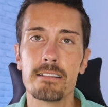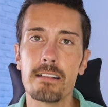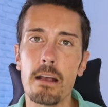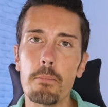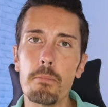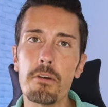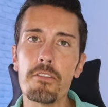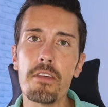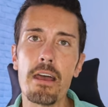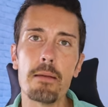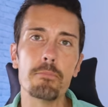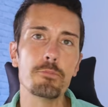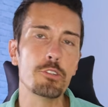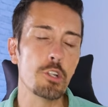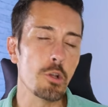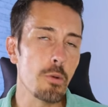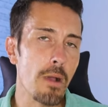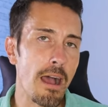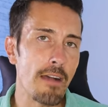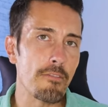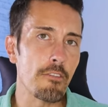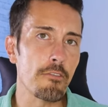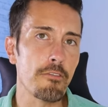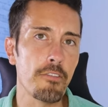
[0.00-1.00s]
Some of them
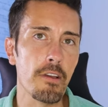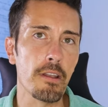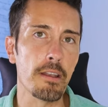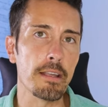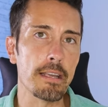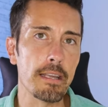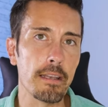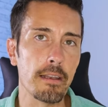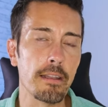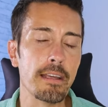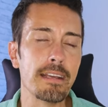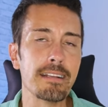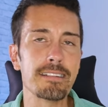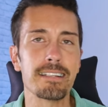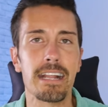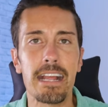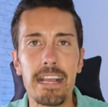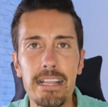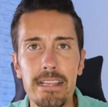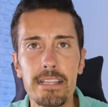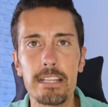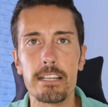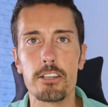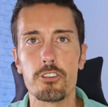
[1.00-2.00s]
do have affiliate links
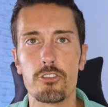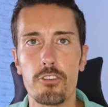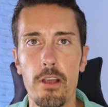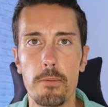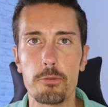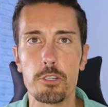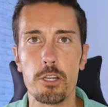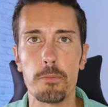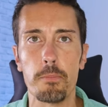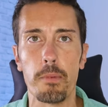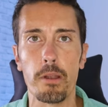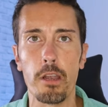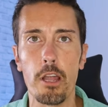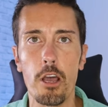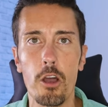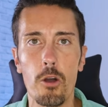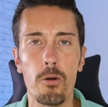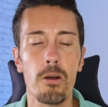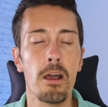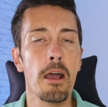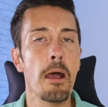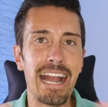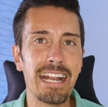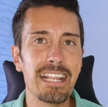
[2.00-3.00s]
in the description
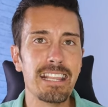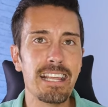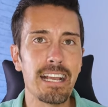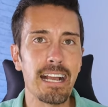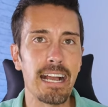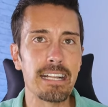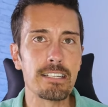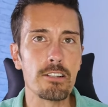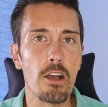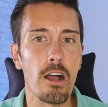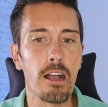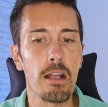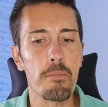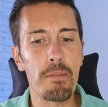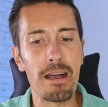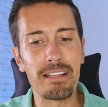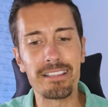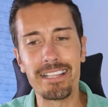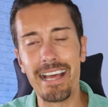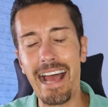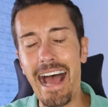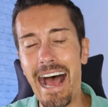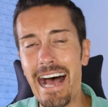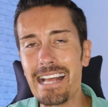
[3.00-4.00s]
below. Anything I talk
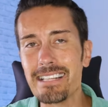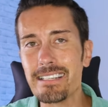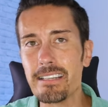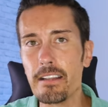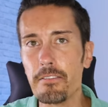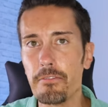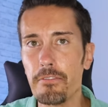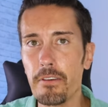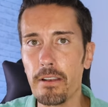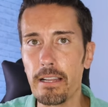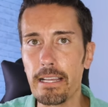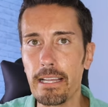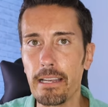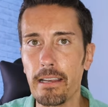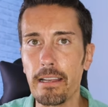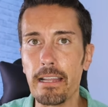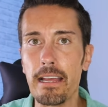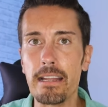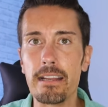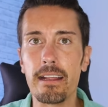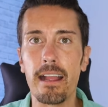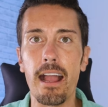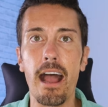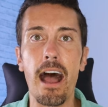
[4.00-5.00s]
about that has an affiliate
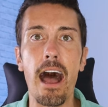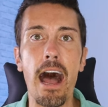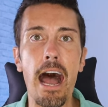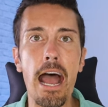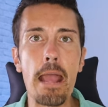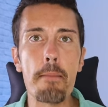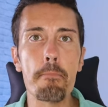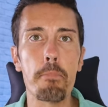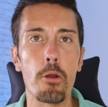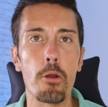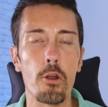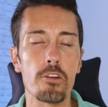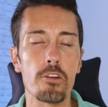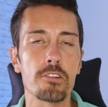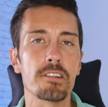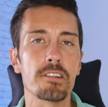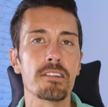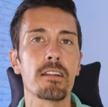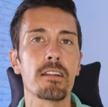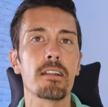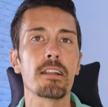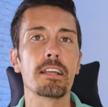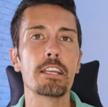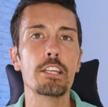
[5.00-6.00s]
link, I
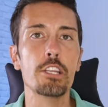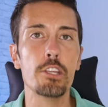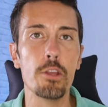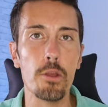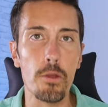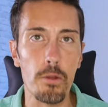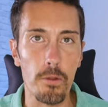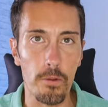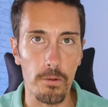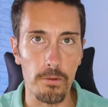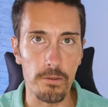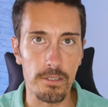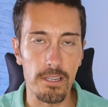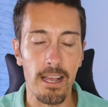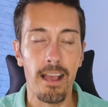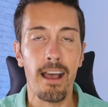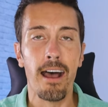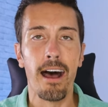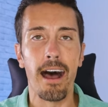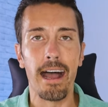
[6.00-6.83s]
personally use.